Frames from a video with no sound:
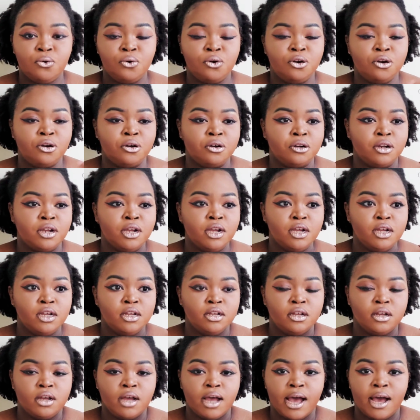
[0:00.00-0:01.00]
or
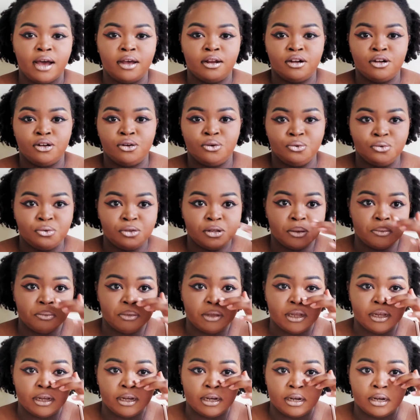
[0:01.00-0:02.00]
how to do
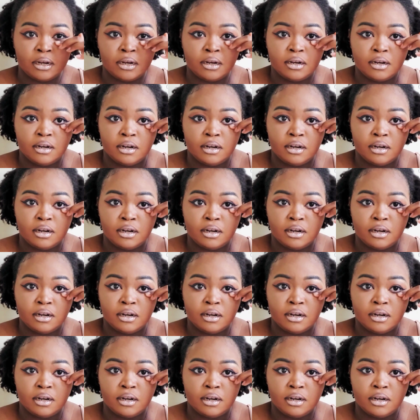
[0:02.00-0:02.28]
something